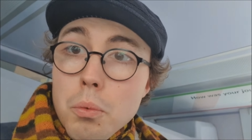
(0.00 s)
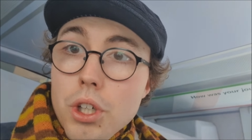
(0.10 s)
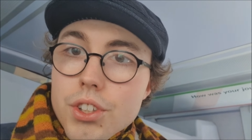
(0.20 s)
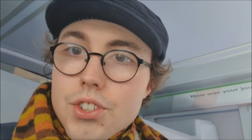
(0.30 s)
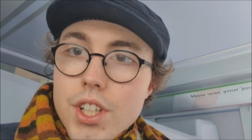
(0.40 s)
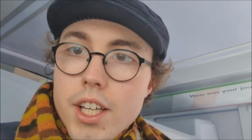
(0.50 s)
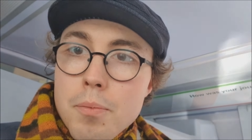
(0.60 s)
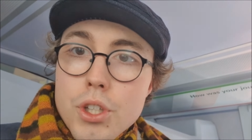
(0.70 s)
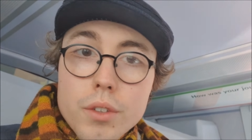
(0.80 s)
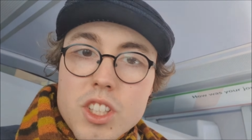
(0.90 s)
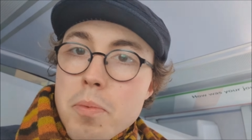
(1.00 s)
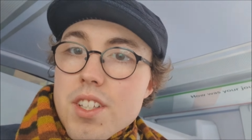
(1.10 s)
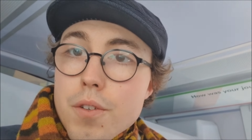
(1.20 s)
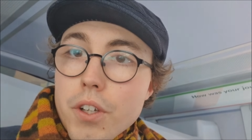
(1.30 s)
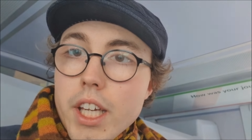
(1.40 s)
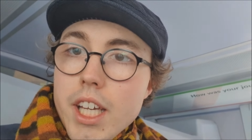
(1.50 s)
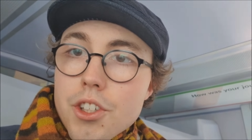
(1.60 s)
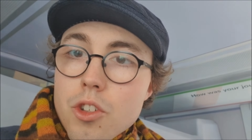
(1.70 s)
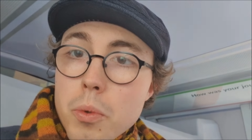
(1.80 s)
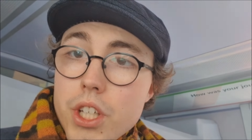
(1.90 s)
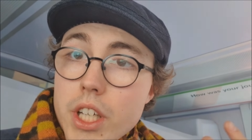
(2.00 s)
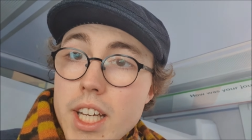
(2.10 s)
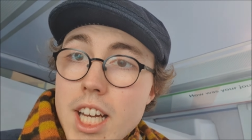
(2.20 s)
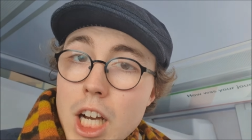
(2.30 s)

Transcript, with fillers: to what um, the other specifications were.